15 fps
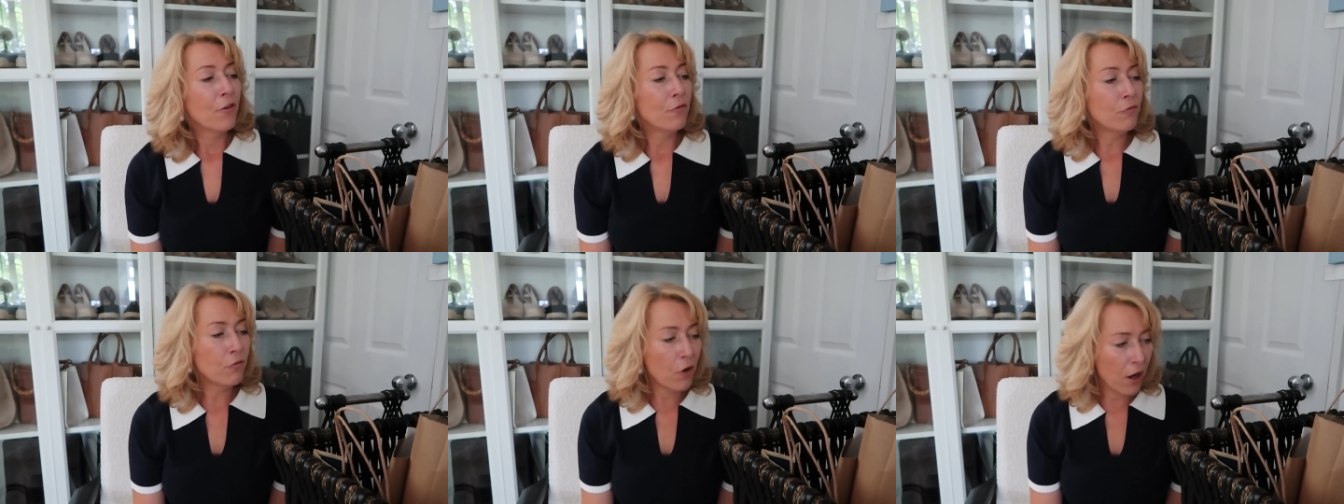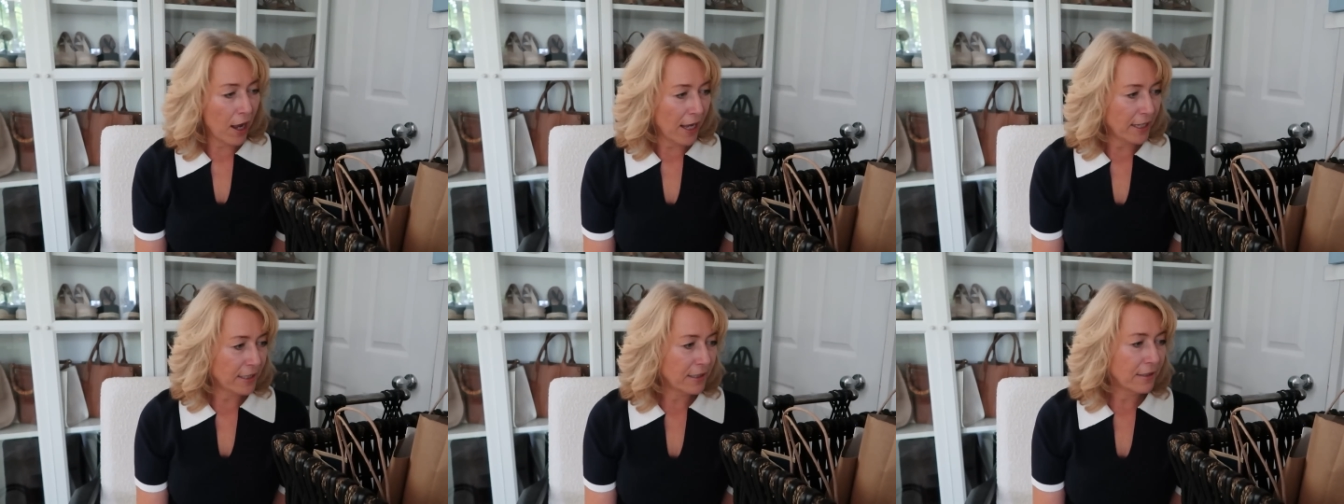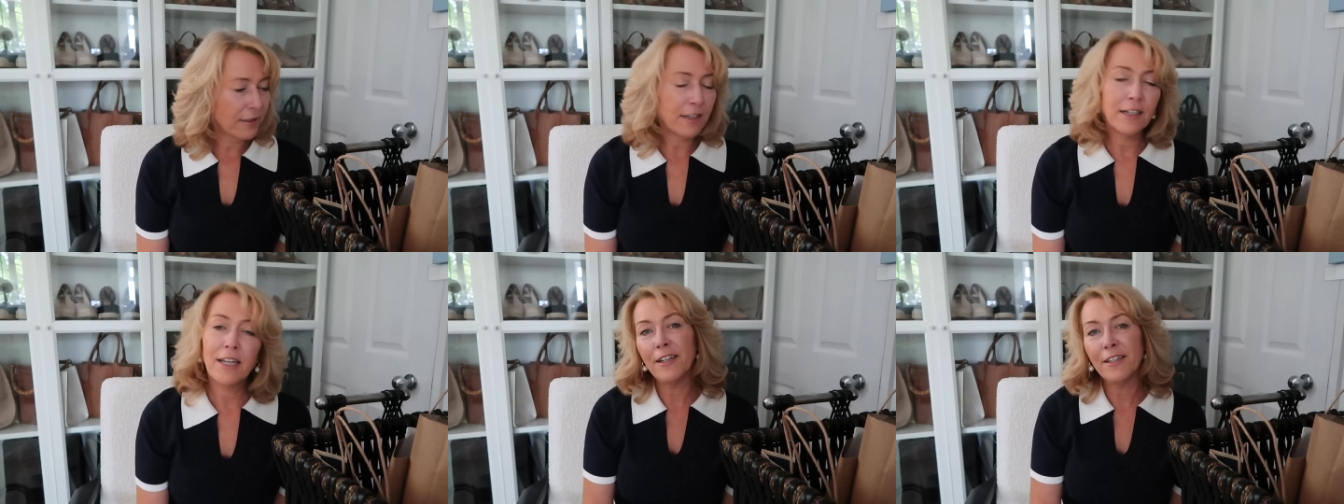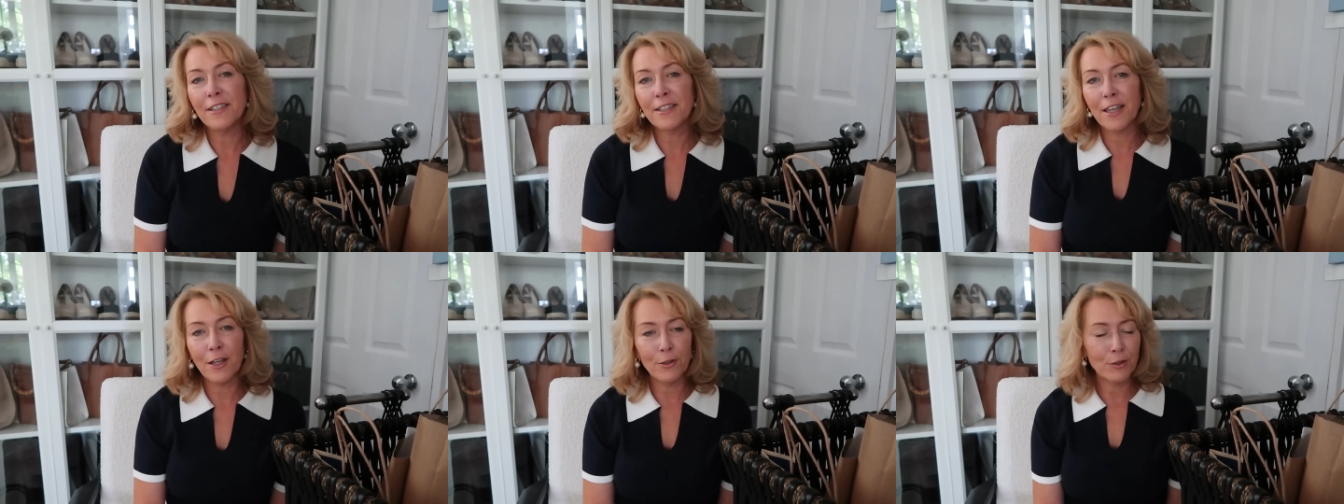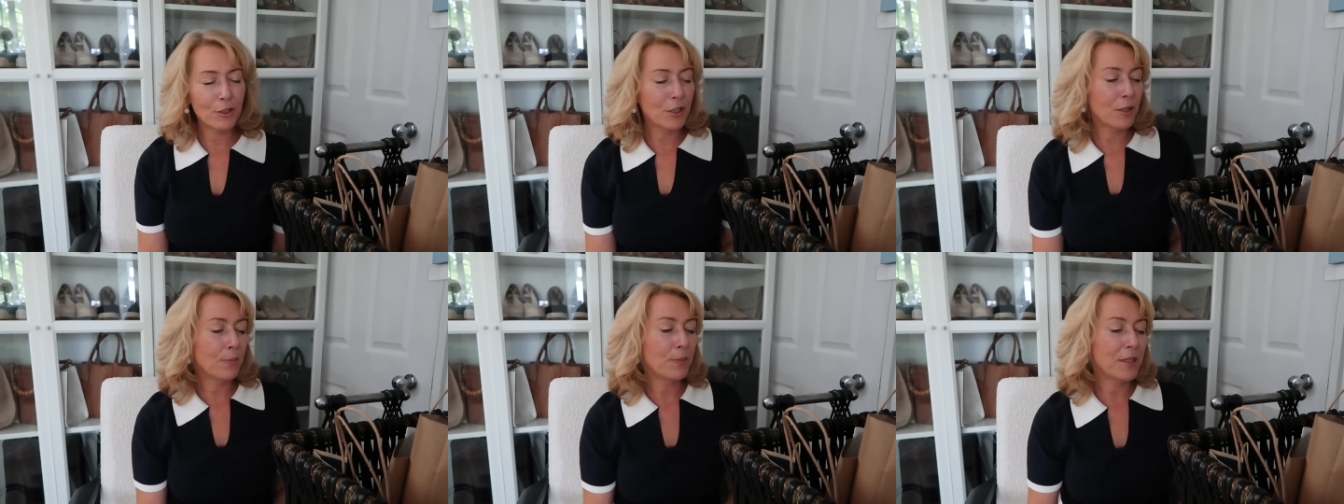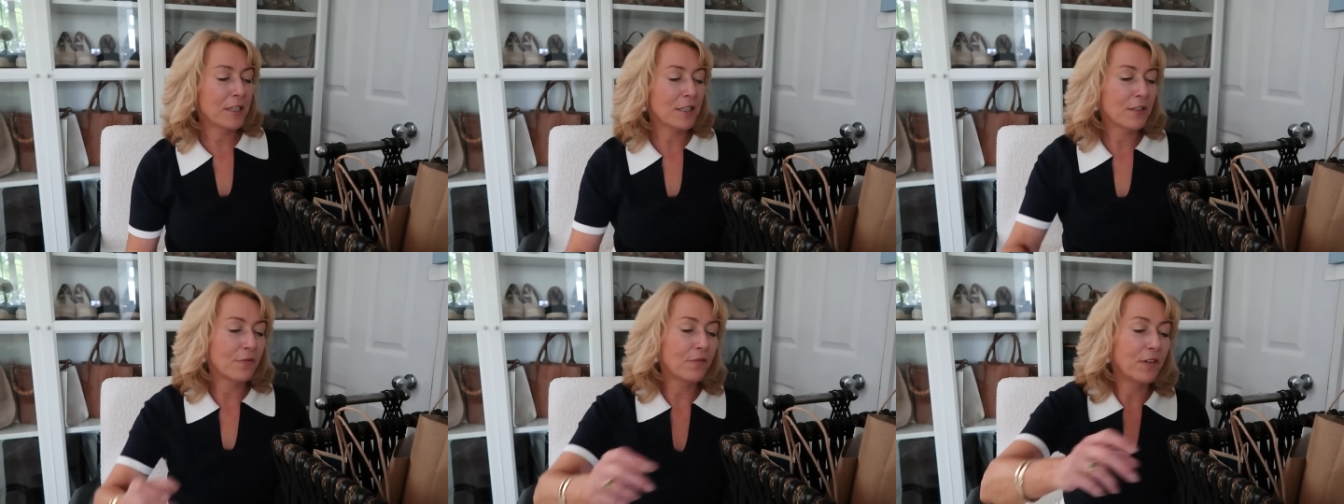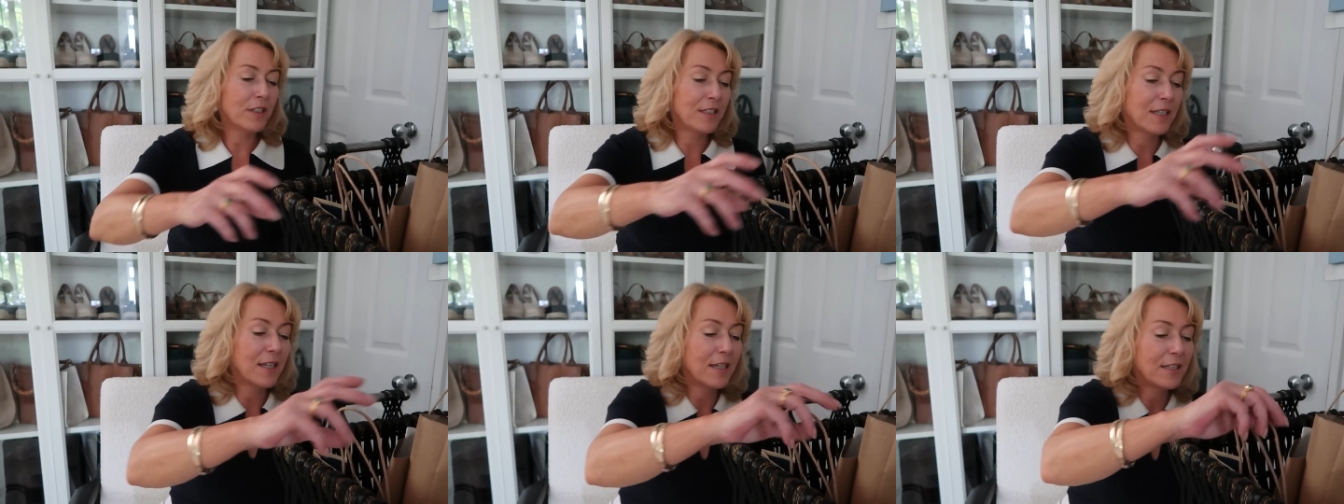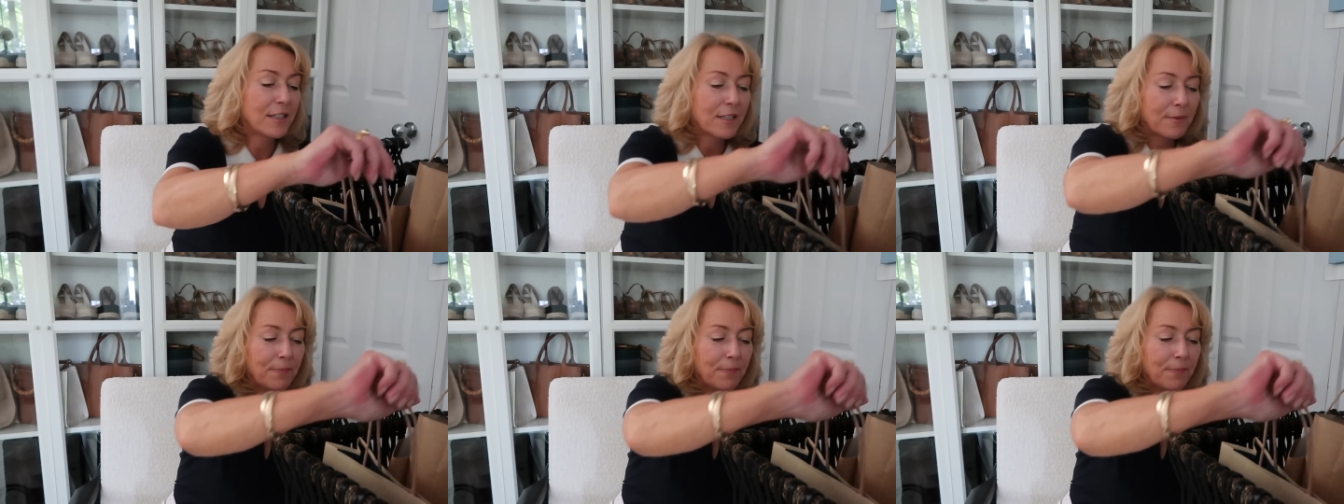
Right, let's get on to the Bicester visit.